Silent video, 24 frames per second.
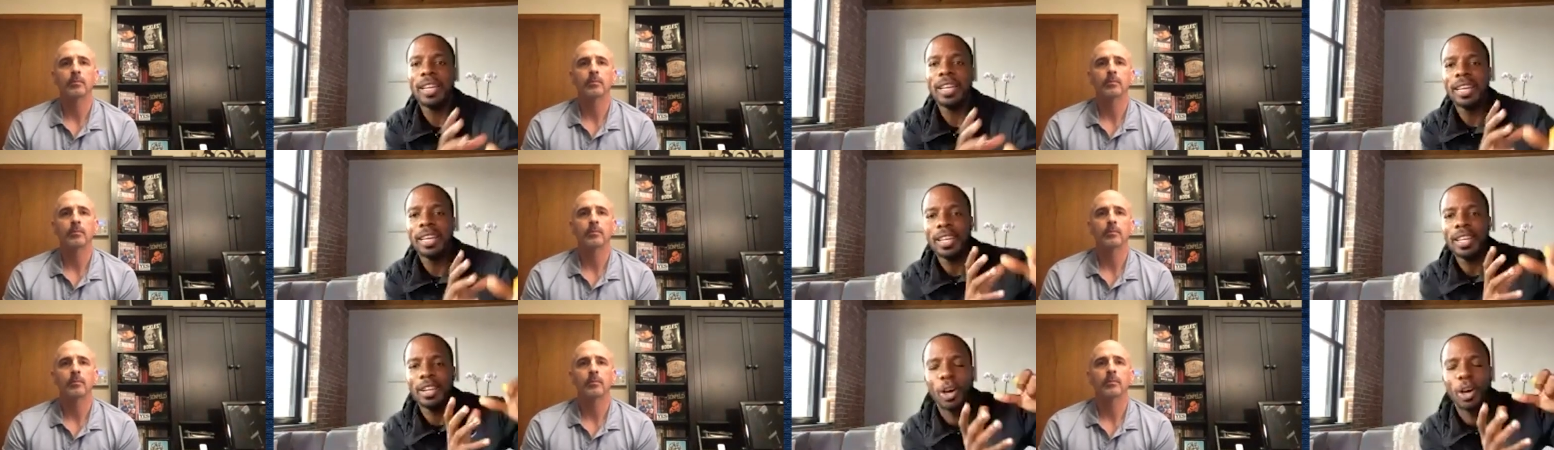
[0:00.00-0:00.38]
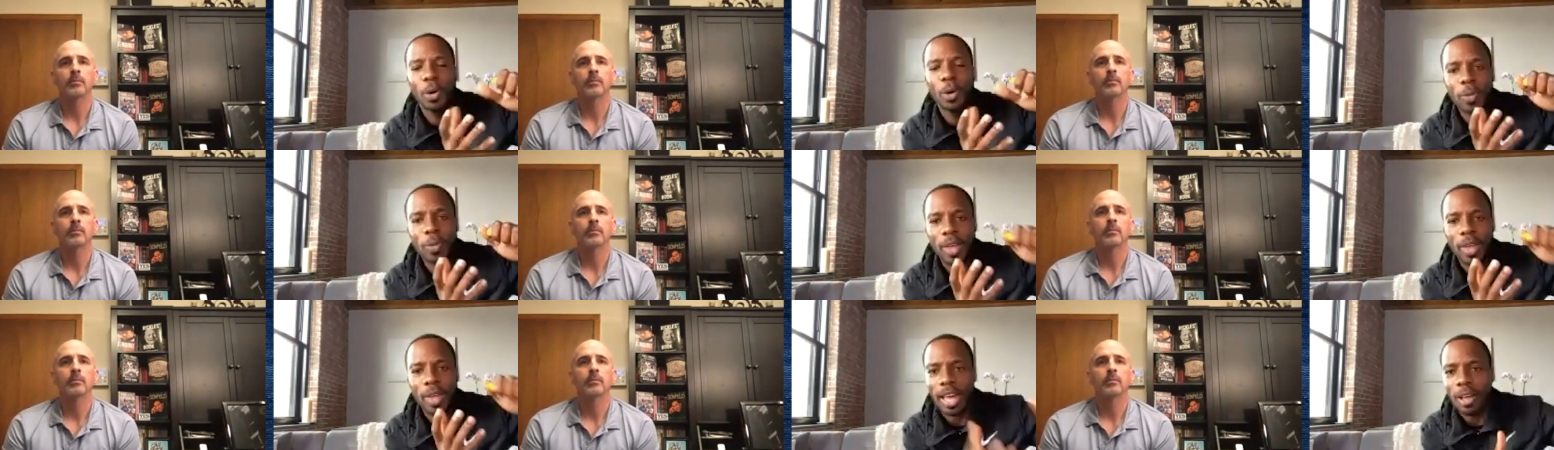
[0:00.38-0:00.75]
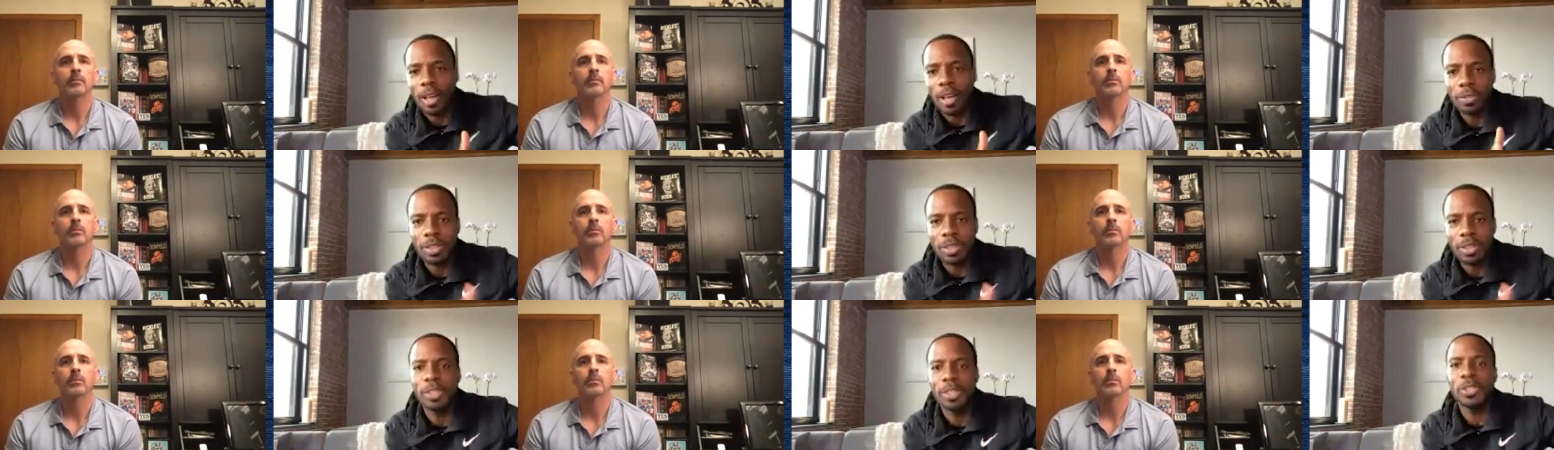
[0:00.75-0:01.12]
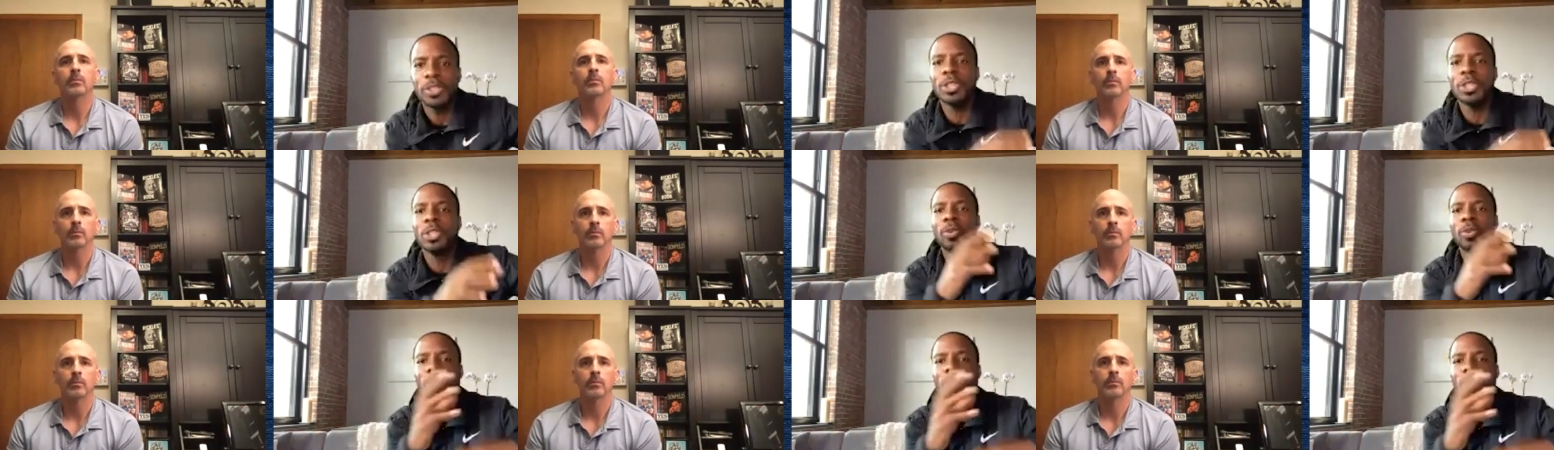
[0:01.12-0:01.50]
Speaker 1: You know, the health
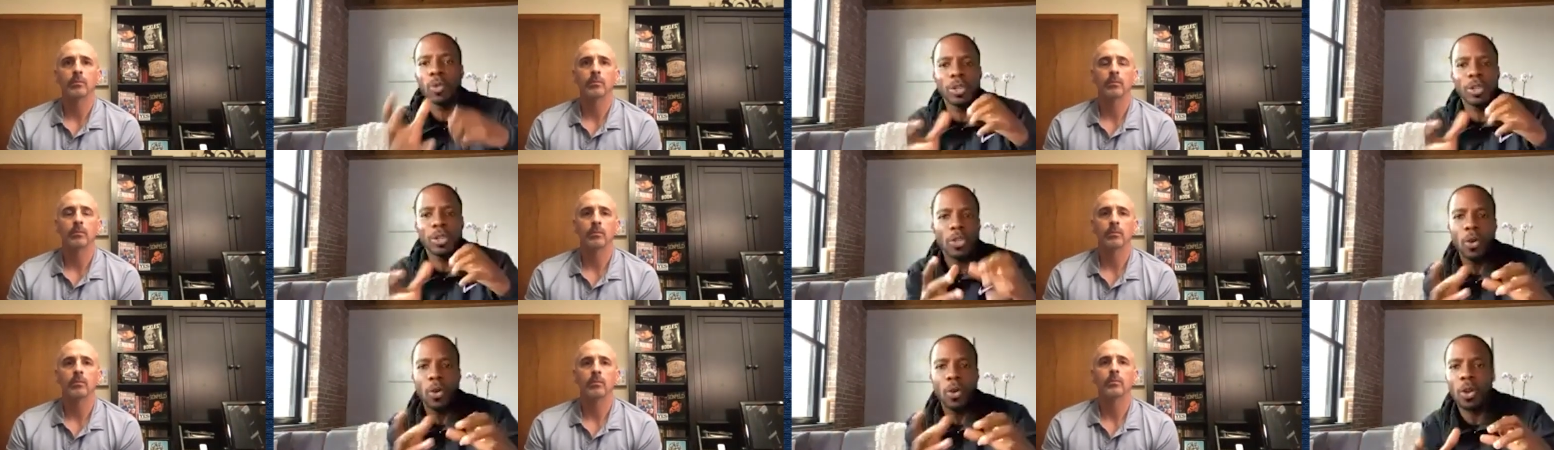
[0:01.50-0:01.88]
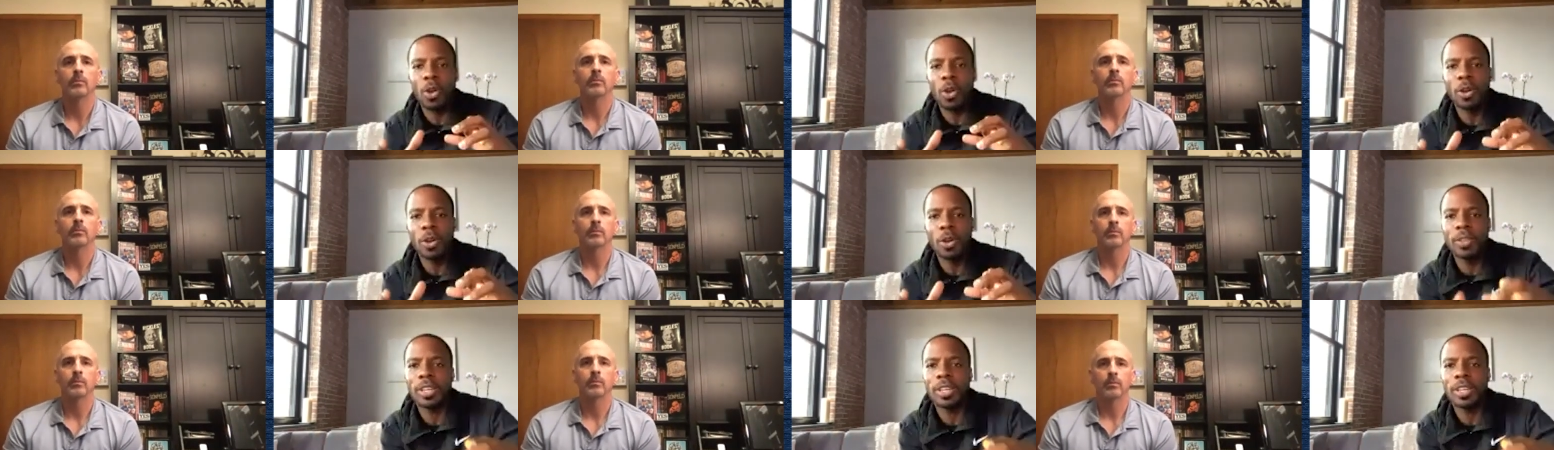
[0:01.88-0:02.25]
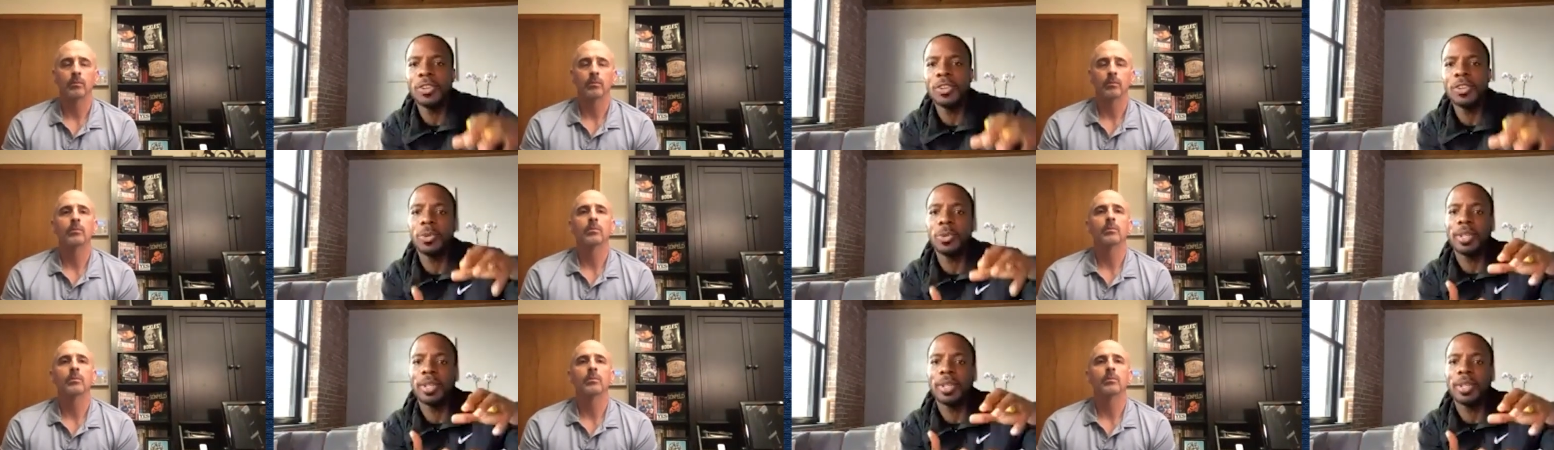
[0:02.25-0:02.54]
issue and what's going on in the country,